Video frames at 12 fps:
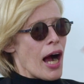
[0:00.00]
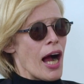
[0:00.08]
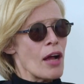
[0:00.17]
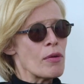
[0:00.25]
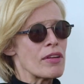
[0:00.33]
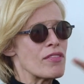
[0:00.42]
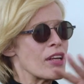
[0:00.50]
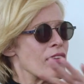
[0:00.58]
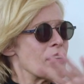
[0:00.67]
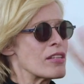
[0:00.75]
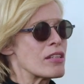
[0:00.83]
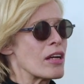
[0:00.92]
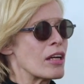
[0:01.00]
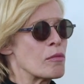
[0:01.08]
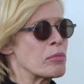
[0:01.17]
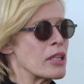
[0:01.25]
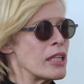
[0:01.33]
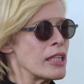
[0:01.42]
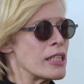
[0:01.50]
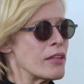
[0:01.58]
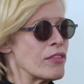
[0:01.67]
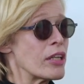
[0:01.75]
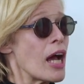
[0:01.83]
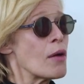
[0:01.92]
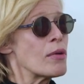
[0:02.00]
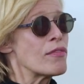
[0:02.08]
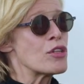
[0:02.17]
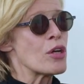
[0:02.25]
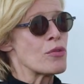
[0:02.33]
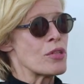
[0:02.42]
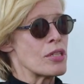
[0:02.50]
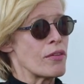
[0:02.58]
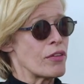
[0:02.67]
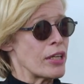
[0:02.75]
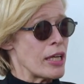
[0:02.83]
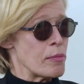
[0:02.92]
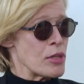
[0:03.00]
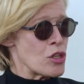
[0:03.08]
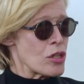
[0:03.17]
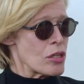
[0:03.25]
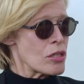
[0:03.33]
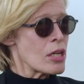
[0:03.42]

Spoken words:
I would have done this completely different. I would have chosen different images.